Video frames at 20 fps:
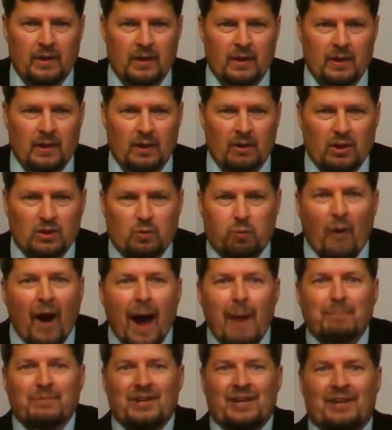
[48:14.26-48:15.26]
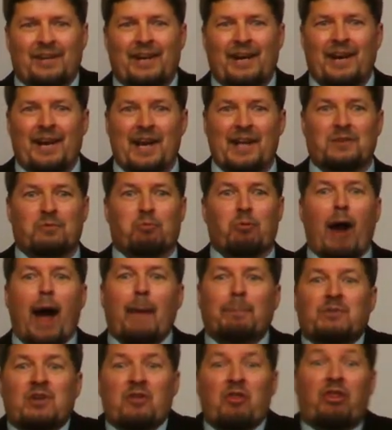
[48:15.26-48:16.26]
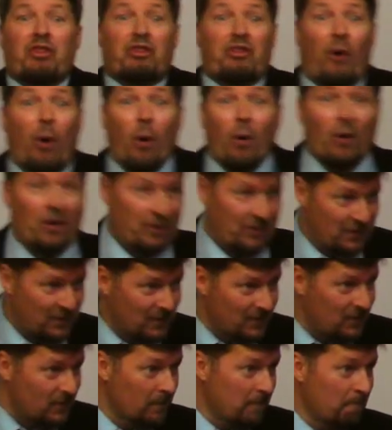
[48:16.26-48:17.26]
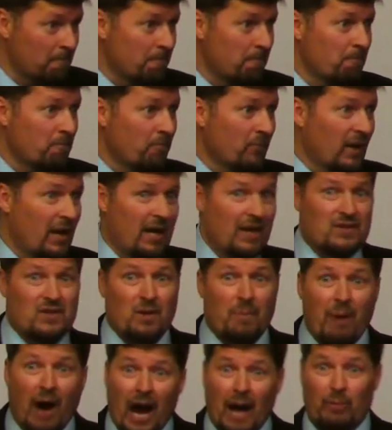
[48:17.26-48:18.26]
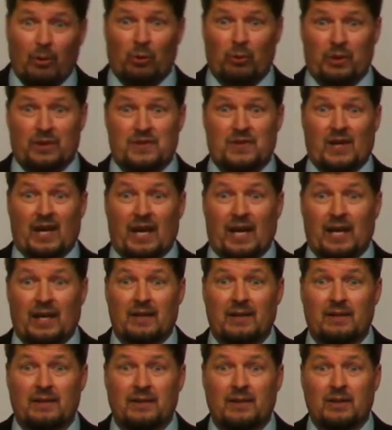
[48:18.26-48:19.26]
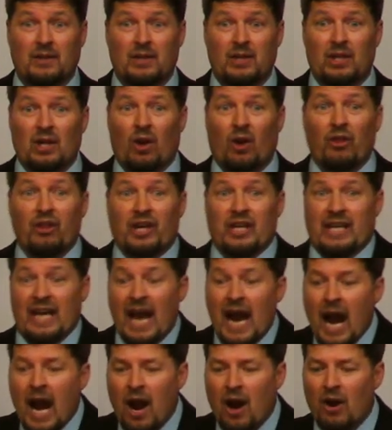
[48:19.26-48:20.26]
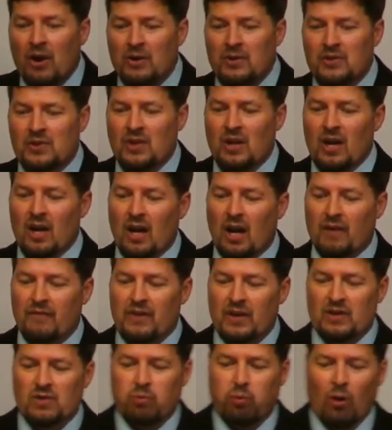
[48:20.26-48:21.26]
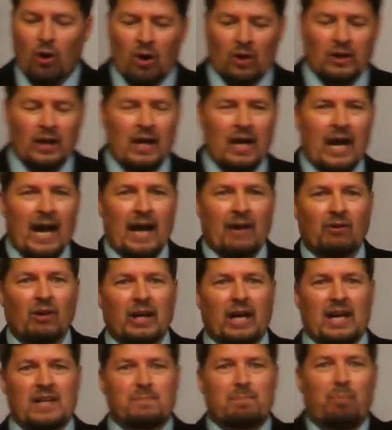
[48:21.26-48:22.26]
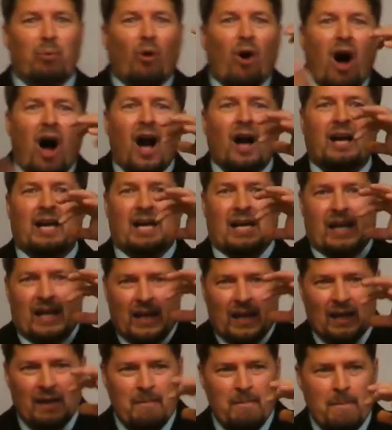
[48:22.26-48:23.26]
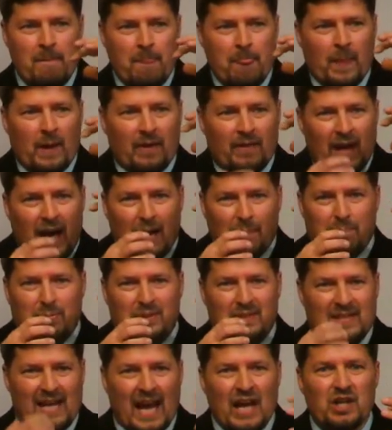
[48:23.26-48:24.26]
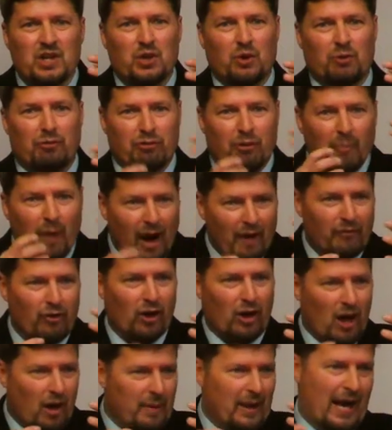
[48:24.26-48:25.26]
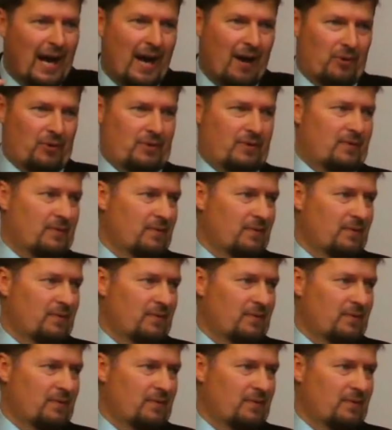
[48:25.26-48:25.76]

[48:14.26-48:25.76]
You know, it's wrapped in, it's wrapped in thorns as the Bible would say. You know, the cares of this world. And look, it's blocking that potential from ever coming out.